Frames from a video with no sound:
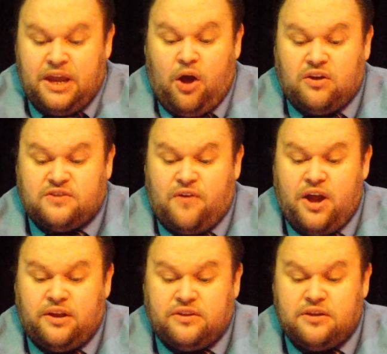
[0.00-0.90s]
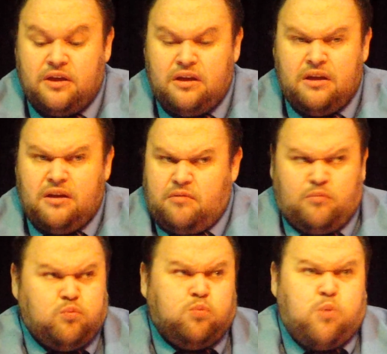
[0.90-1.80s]
he asked Violet.
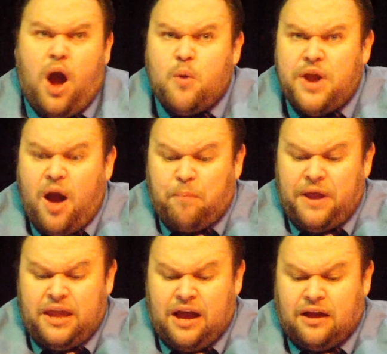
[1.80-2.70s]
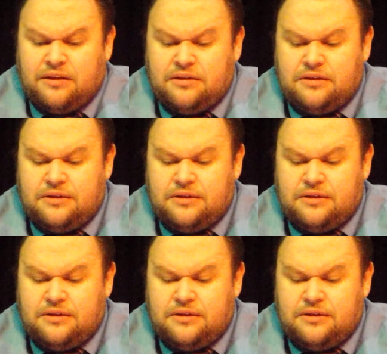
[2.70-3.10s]
"Why are we up here?"